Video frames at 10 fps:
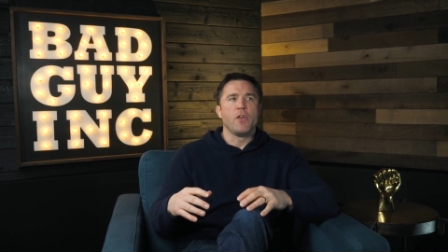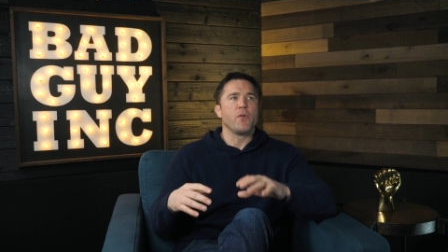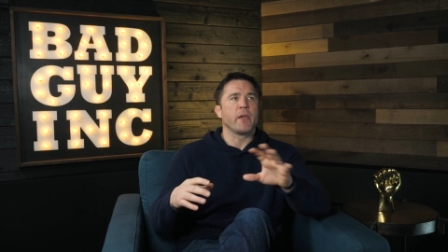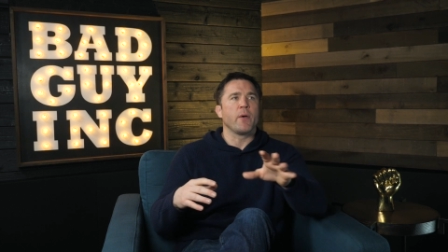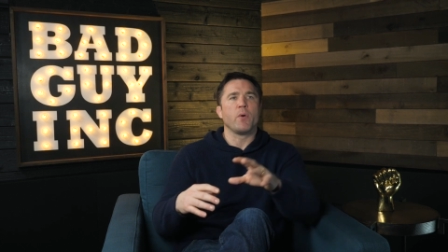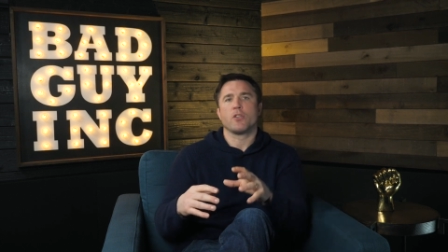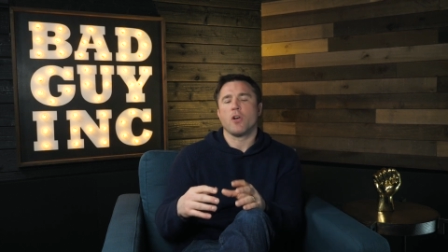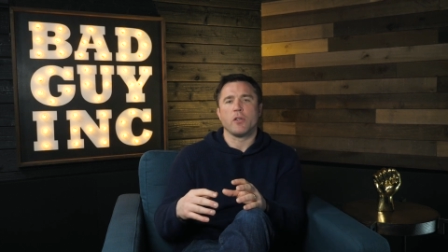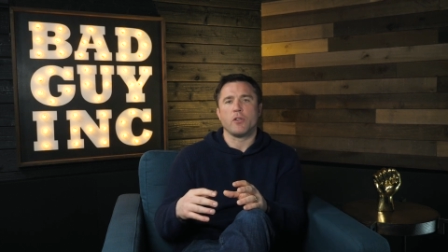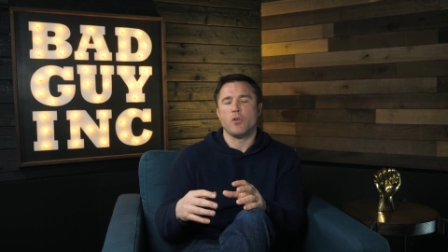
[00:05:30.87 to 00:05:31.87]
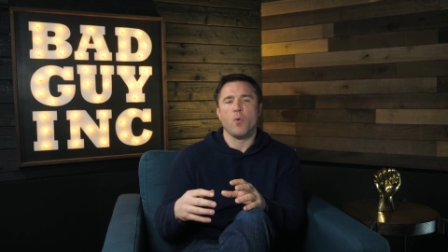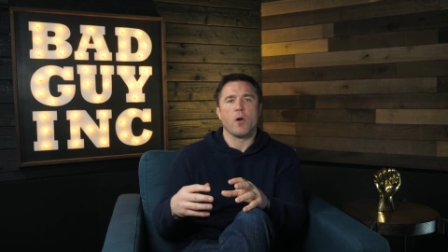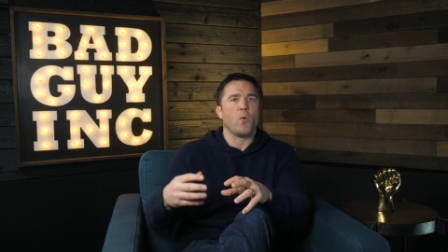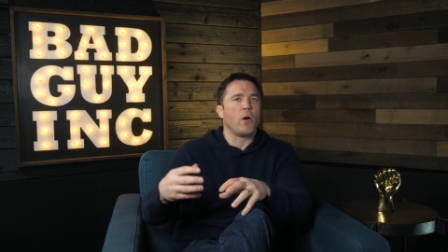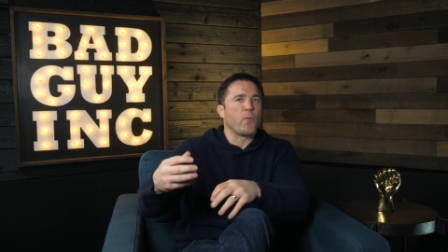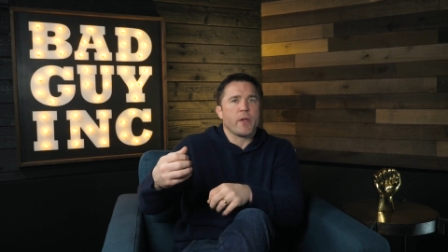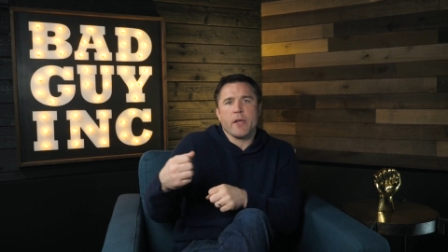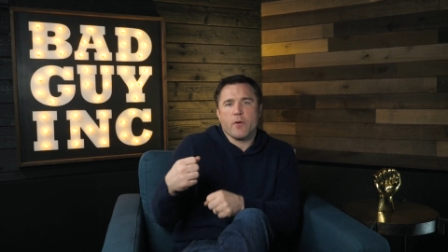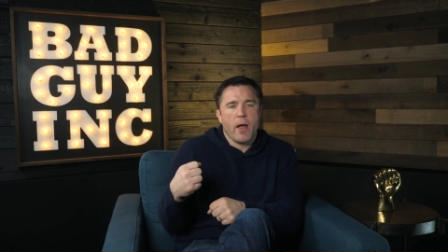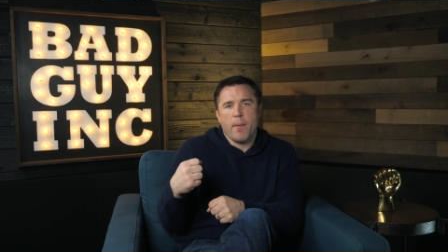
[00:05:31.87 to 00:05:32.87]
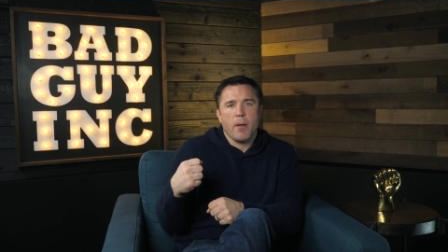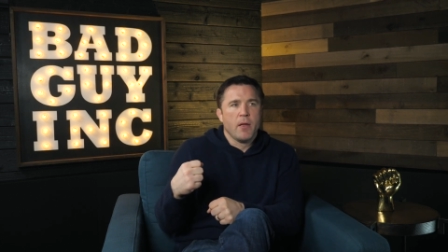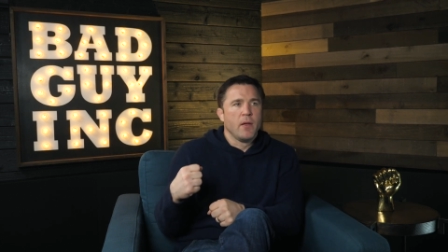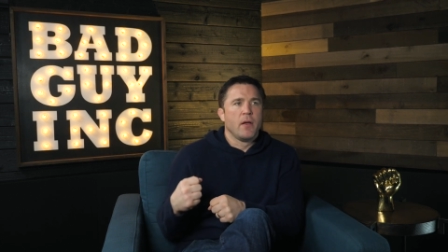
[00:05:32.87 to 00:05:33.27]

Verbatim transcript: You can get what's called a two on one, where you grab